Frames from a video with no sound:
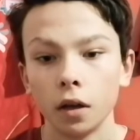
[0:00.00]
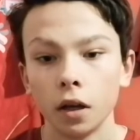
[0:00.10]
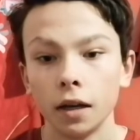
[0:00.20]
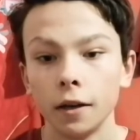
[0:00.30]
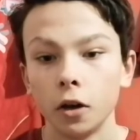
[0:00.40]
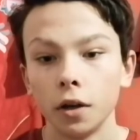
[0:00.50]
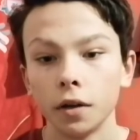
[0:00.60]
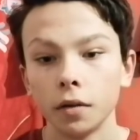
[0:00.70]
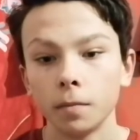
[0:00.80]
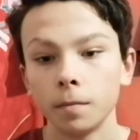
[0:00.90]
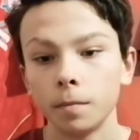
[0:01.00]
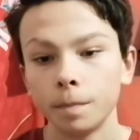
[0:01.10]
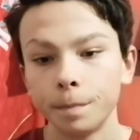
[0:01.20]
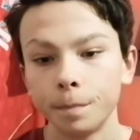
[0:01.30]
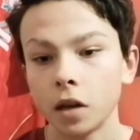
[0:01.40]
early on,
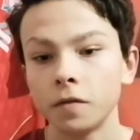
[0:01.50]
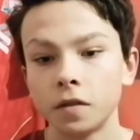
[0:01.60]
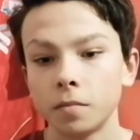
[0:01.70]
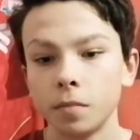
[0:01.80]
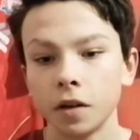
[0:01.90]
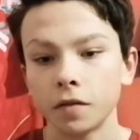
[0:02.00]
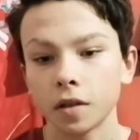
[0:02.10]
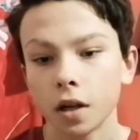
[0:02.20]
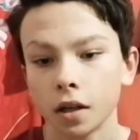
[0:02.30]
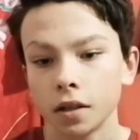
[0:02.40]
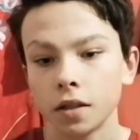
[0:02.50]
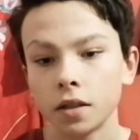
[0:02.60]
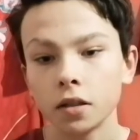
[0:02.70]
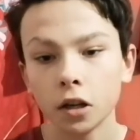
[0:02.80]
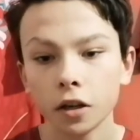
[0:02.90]
both
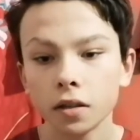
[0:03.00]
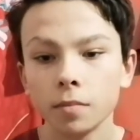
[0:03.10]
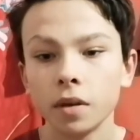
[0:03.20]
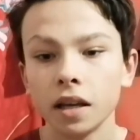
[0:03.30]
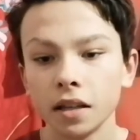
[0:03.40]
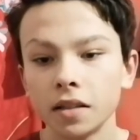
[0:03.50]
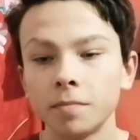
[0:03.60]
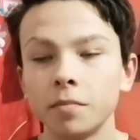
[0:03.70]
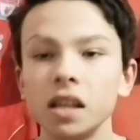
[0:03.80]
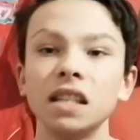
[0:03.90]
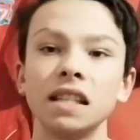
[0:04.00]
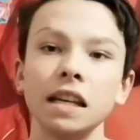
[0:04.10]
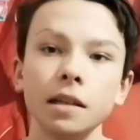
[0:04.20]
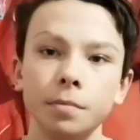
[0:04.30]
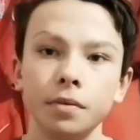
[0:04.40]
sides looked a bit
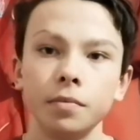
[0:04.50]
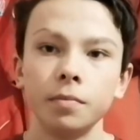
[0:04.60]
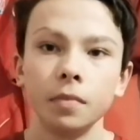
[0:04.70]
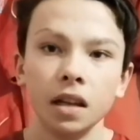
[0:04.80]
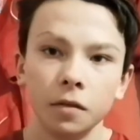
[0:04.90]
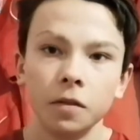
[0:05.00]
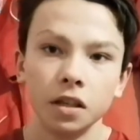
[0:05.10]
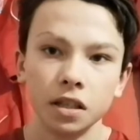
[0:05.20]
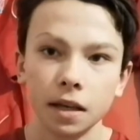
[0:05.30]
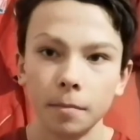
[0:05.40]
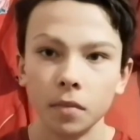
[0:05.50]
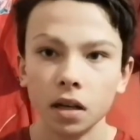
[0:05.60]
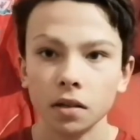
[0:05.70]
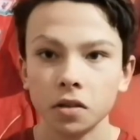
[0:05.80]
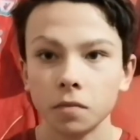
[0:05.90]
asleep in the first 10
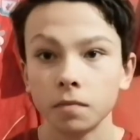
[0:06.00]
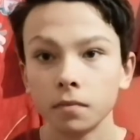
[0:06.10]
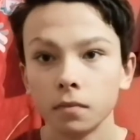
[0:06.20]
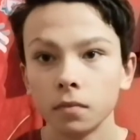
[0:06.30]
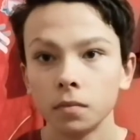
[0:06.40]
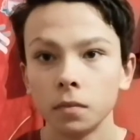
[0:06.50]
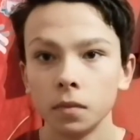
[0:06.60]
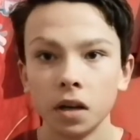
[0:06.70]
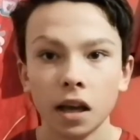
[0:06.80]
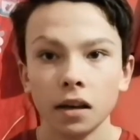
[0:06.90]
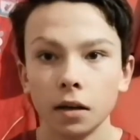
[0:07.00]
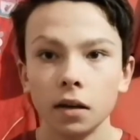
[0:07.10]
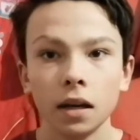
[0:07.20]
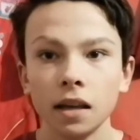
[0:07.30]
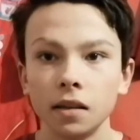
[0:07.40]
minutes.
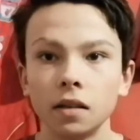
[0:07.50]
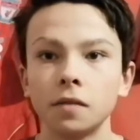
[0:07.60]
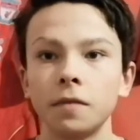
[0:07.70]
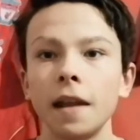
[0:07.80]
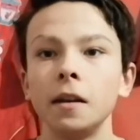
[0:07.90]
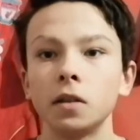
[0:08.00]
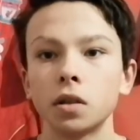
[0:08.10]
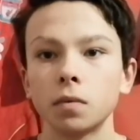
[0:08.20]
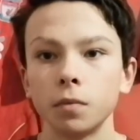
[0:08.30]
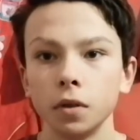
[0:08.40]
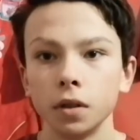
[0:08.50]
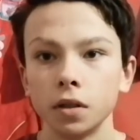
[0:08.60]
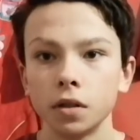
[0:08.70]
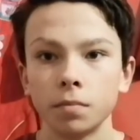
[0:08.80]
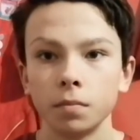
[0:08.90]
Neither defence
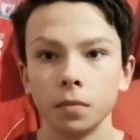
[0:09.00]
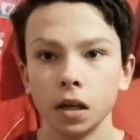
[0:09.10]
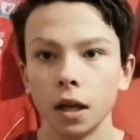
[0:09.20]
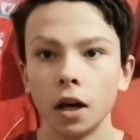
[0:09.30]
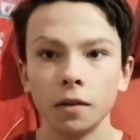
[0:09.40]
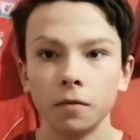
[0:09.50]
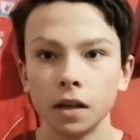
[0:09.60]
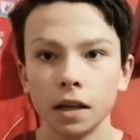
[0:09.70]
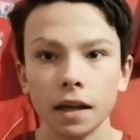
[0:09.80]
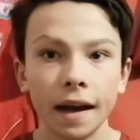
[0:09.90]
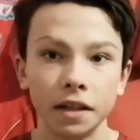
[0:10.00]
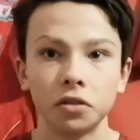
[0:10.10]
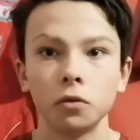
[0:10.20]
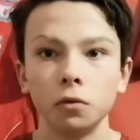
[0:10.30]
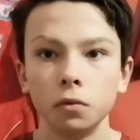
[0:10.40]
was lively
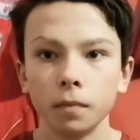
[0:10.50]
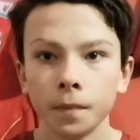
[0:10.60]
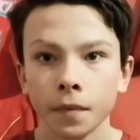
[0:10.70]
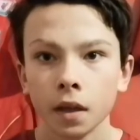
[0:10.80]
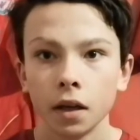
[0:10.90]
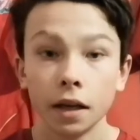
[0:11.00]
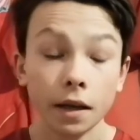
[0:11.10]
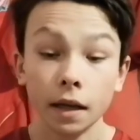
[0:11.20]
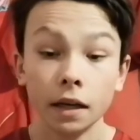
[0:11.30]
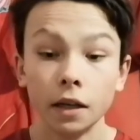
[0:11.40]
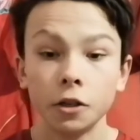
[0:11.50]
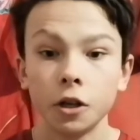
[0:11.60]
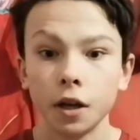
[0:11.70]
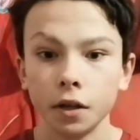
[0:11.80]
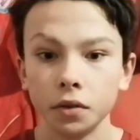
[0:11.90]
at all, and it
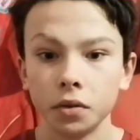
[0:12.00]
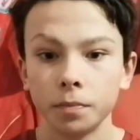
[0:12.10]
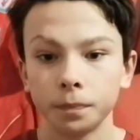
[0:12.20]
showed,